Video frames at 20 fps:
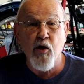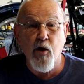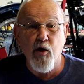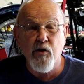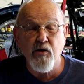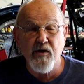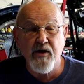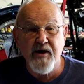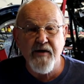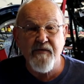
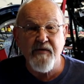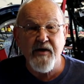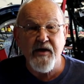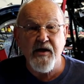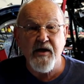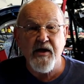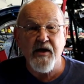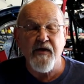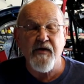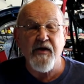are
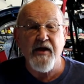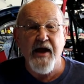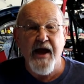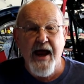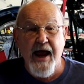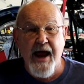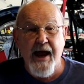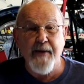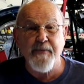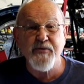living in the
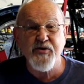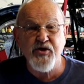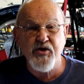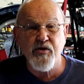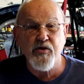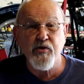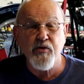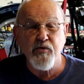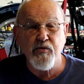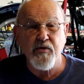
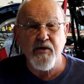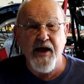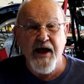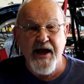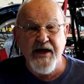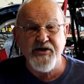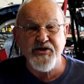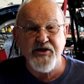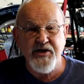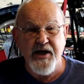absolute
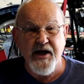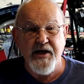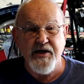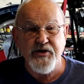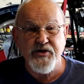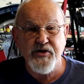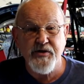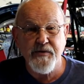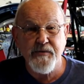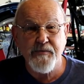last
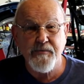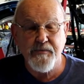days.